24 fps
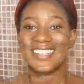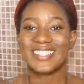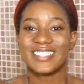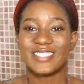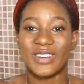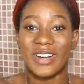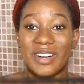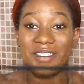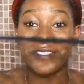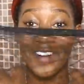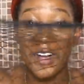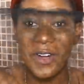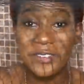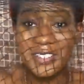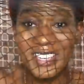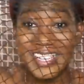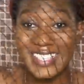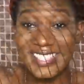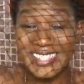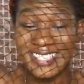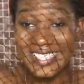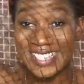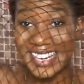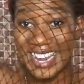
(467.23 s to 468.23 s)
So I found
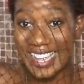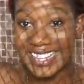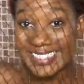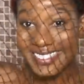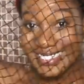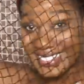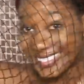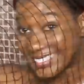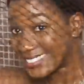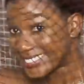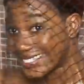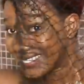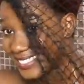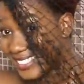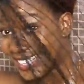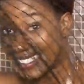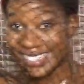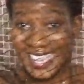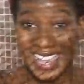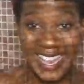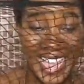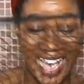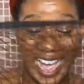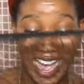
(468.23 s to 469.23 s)
this net
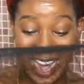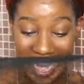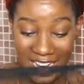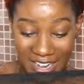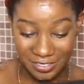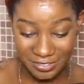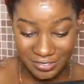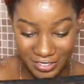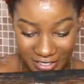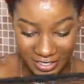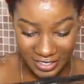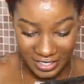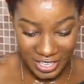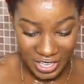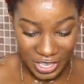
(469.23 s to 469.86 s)
that I have.